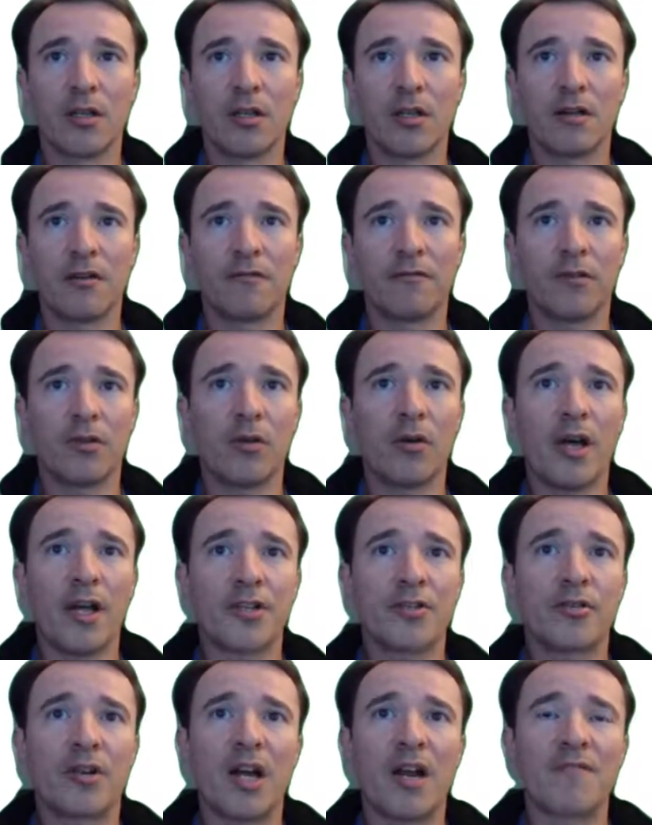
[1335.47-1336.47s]
Flow
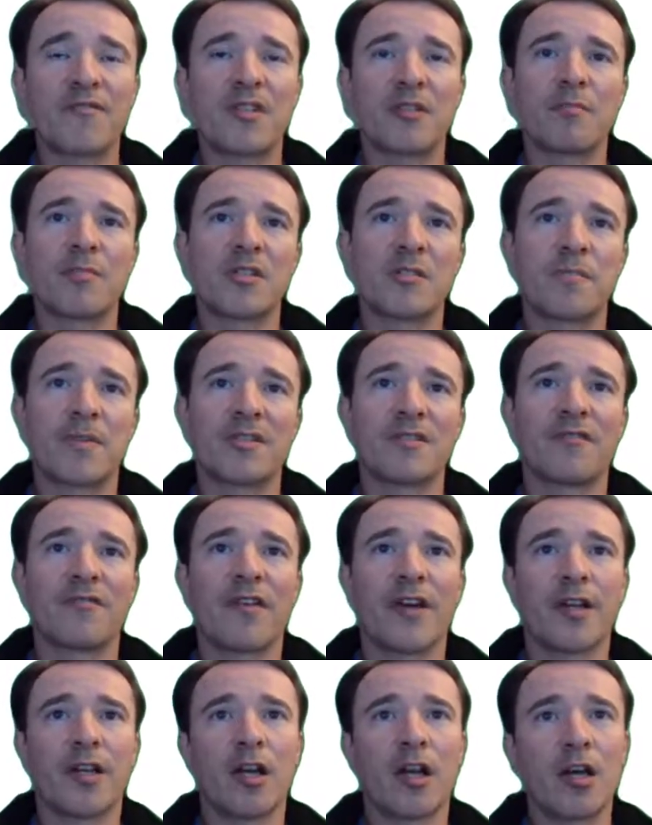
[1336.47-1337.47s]
hydrographs can be
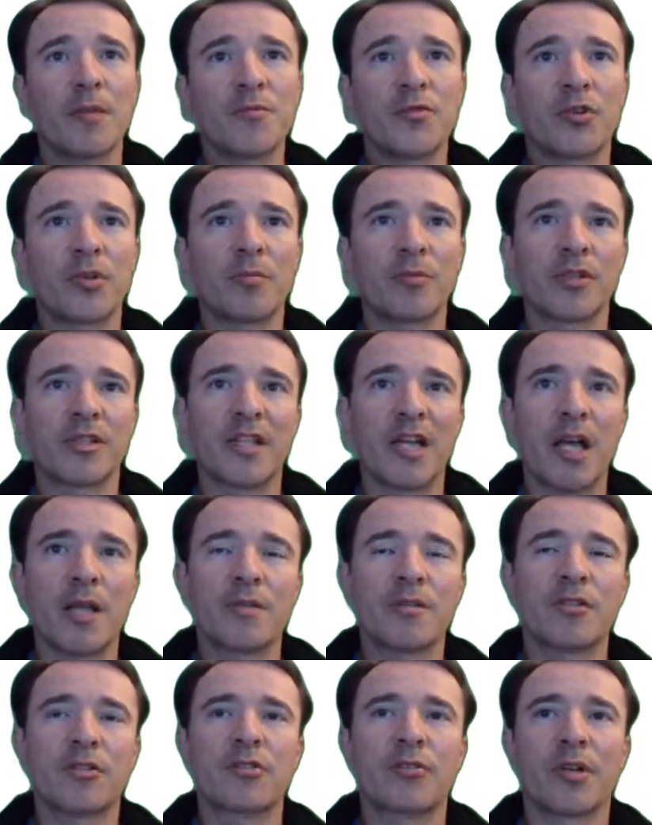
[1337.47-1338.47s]
specified upstream or
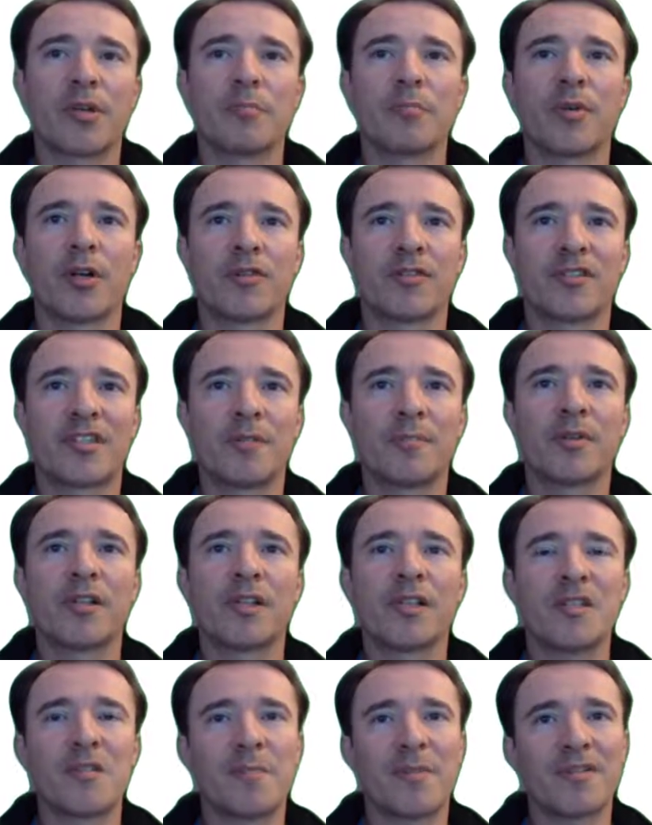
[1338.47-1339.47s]
downstream, but are
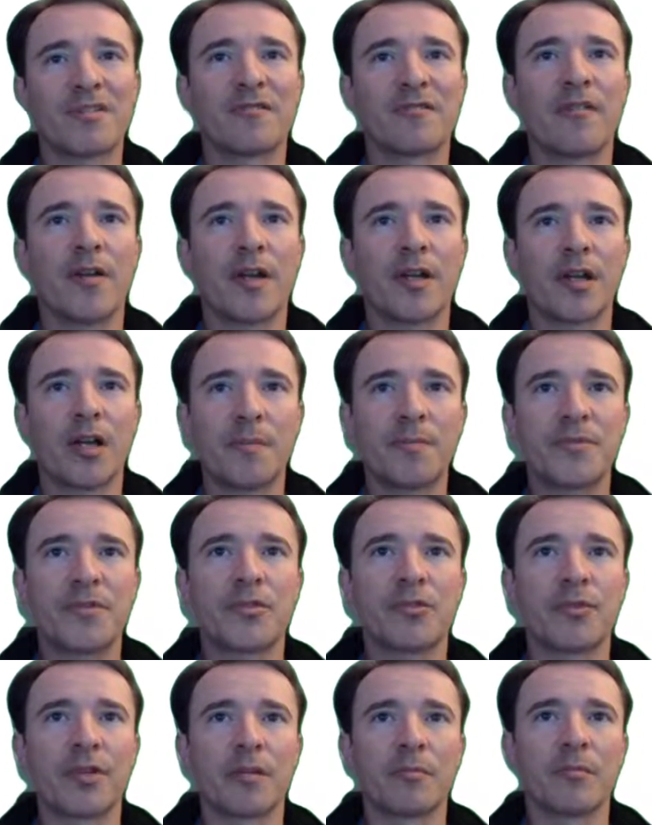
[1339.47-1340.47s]
typically specified
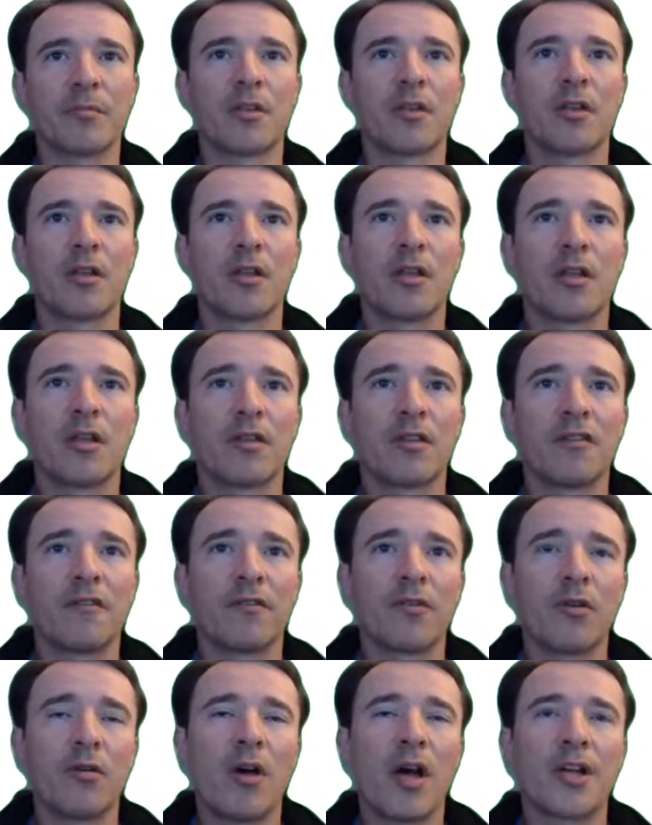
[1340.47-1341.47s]
upstream. The
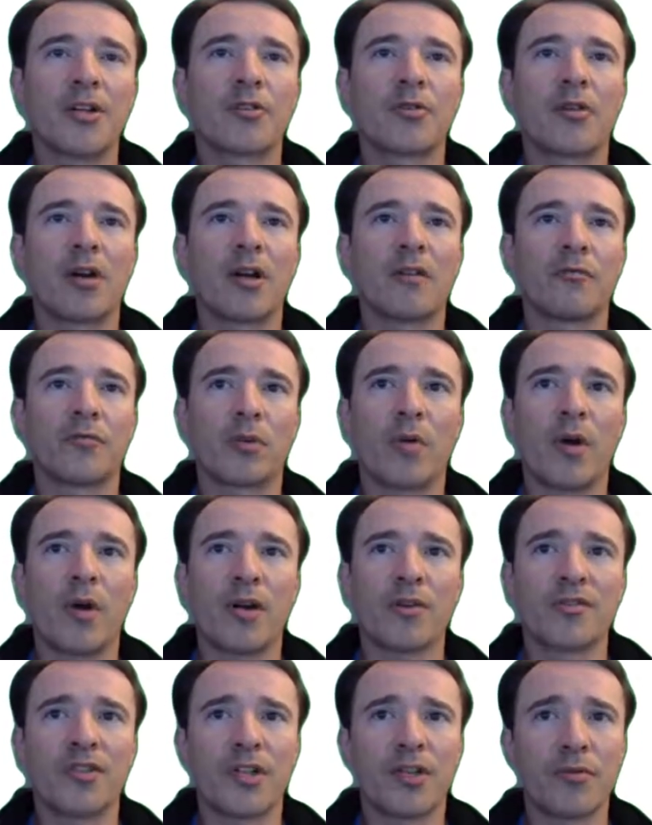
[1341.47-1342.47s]
flow hydrograph
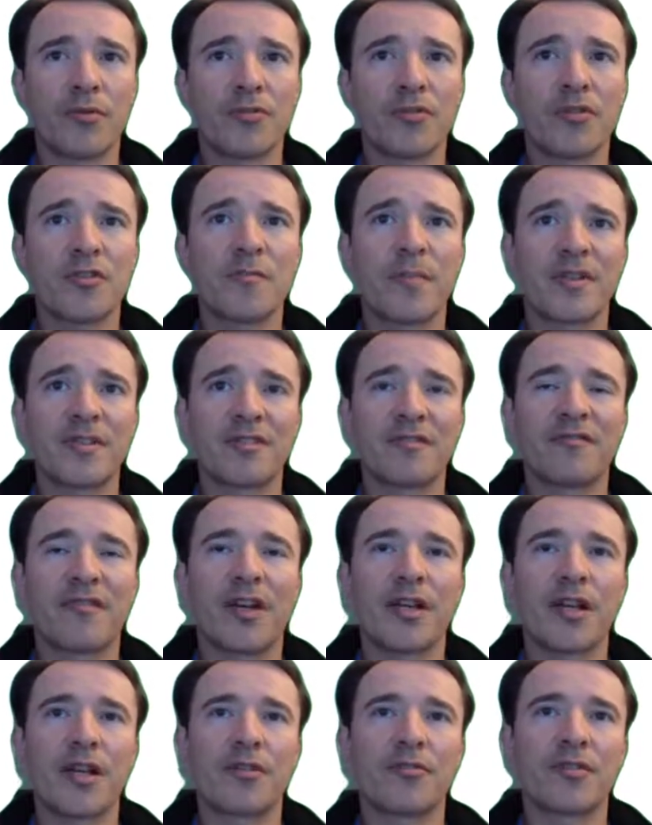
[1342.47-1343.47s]
requires a
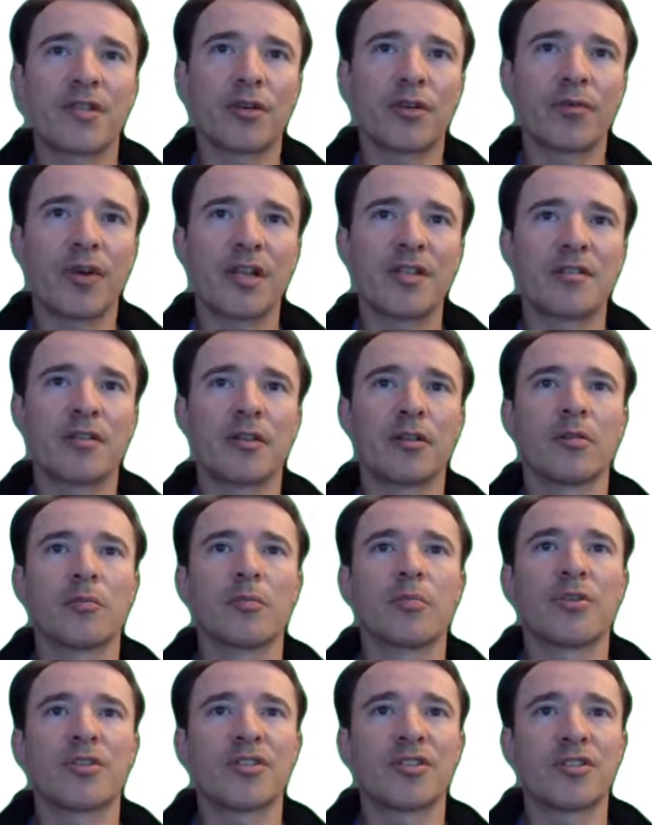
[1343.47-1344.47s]
user-specified energy grade
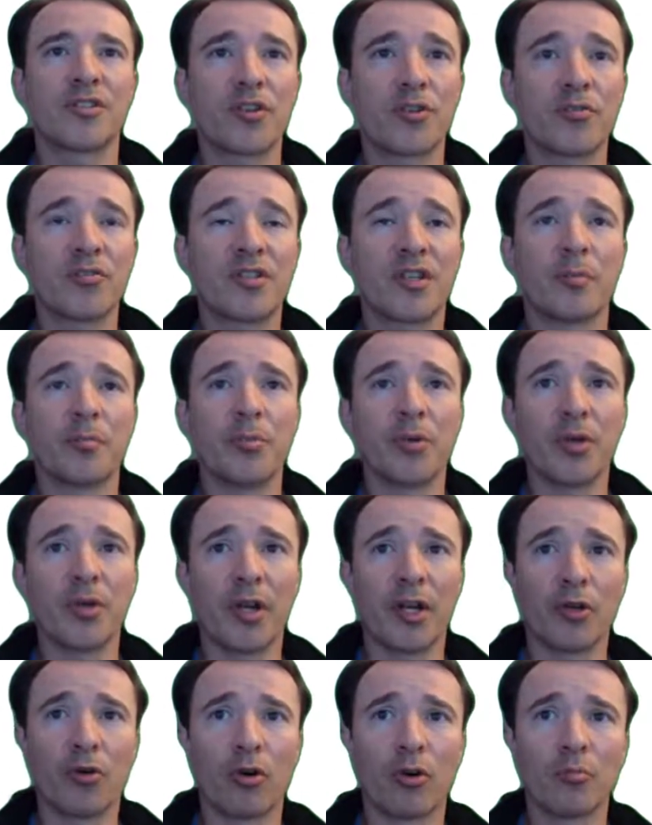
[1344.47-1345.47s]
slope, which is used to compute a
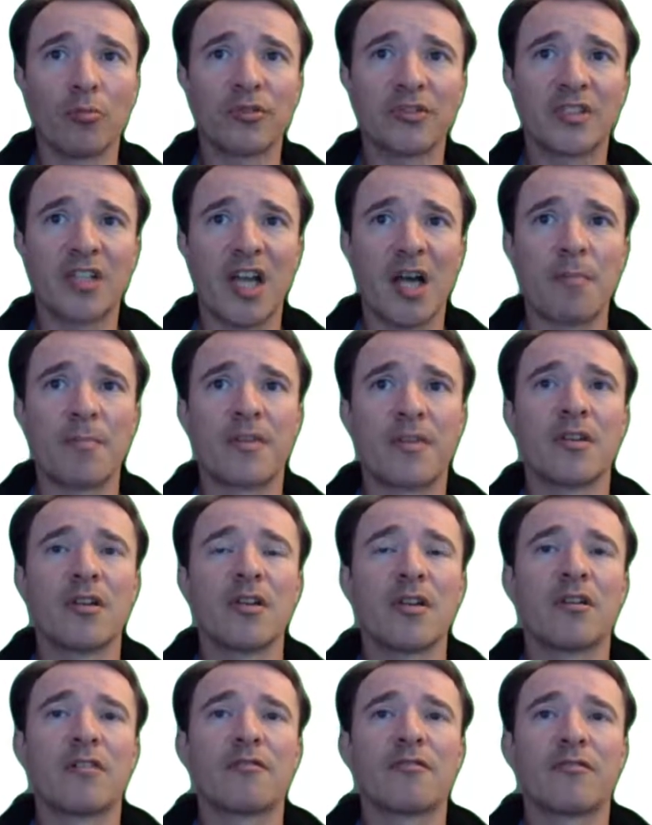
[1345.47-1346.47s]
normal depth
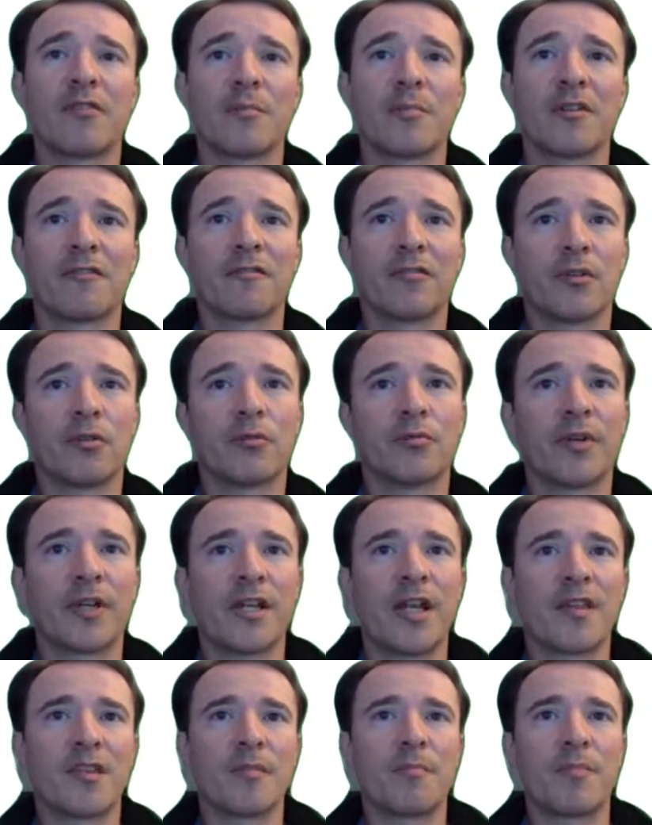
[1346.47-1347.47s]
from the flow rate
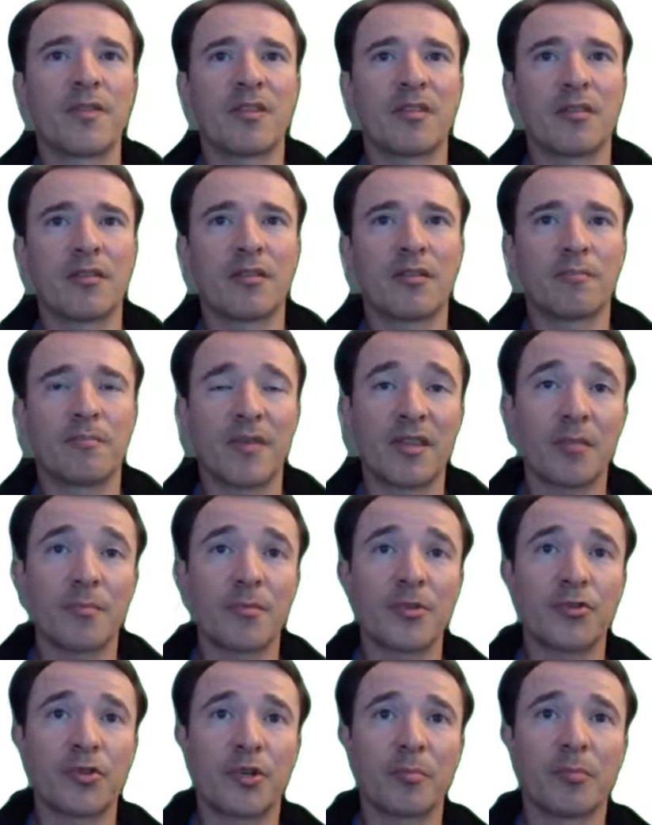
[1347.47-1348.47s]
and the
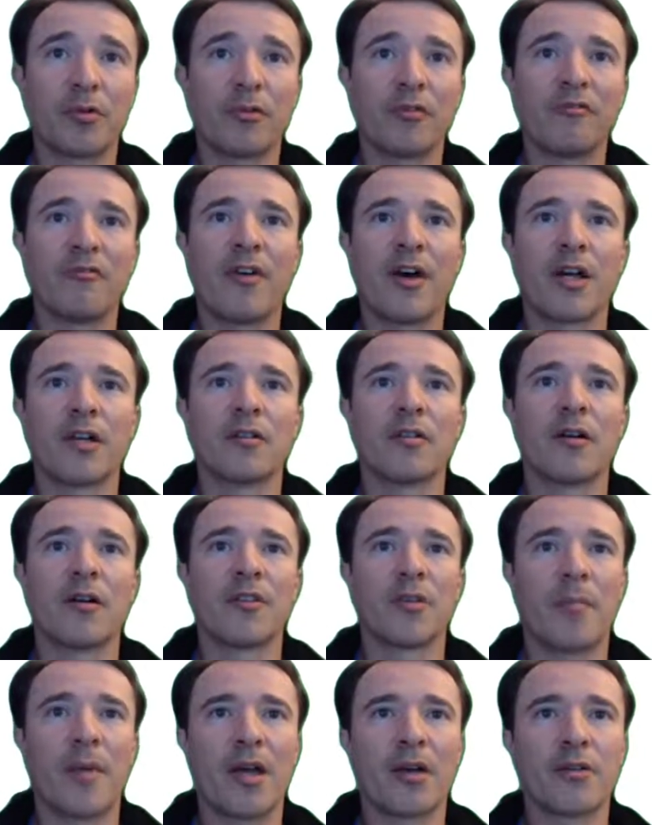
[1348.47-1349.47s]
bathymetry profile on
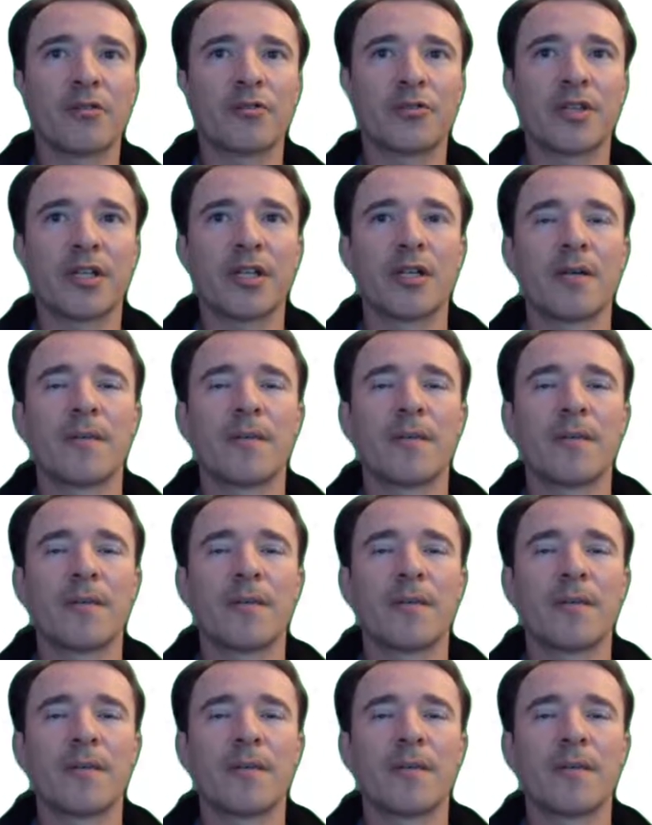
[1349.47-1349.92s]
the boundary.